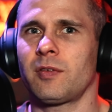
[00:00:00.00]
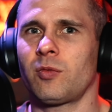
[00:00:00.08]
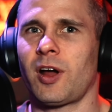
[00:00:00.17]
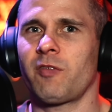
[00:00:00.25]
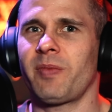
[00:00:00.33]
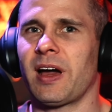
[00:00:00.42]

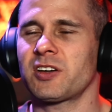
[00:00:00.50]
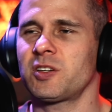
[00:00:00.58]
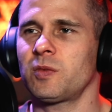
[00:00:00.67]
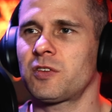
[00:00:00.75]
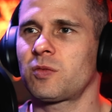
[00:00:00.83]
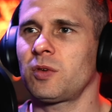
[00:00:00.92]
Ralph
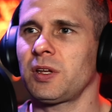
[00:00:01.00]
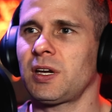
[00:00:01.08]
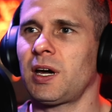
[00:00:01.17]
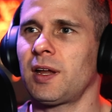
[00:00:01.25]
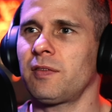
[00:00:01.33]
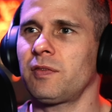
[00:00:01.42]
Bakshi was really
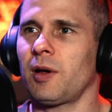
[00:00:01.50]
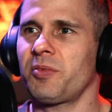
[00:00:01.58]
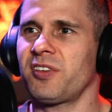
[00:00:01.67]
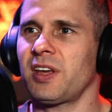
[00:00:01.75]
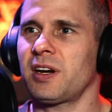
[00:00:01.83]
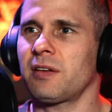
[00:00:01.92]
kind of
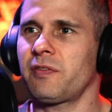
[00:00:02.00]
upset and